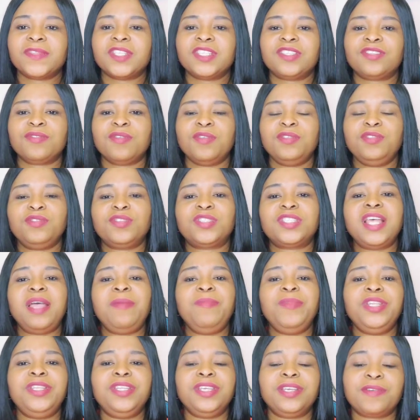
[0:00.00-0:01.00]
So you
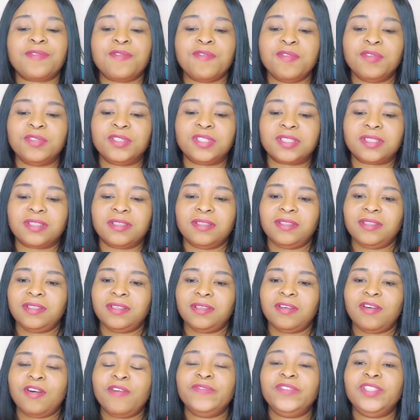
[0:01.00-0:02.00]
send me the codes.
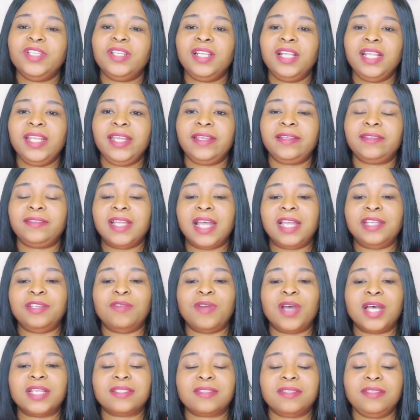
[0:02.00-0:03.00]
of the link that
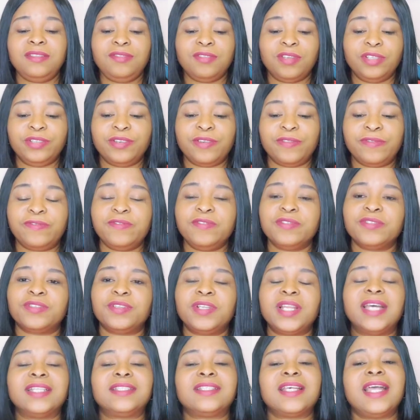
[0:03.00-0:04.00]
you are seeing on your phone
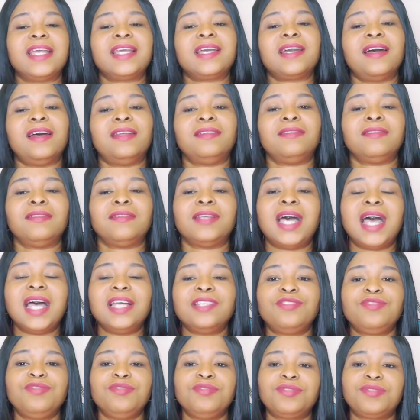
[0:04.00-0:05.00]
so that I can
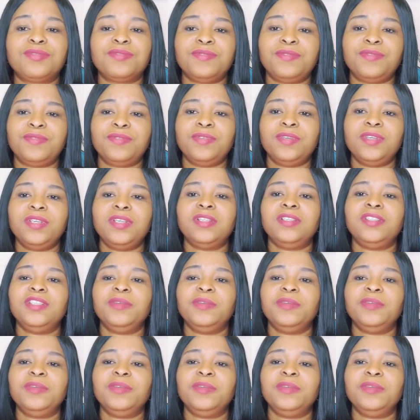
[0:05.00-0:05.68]
add you to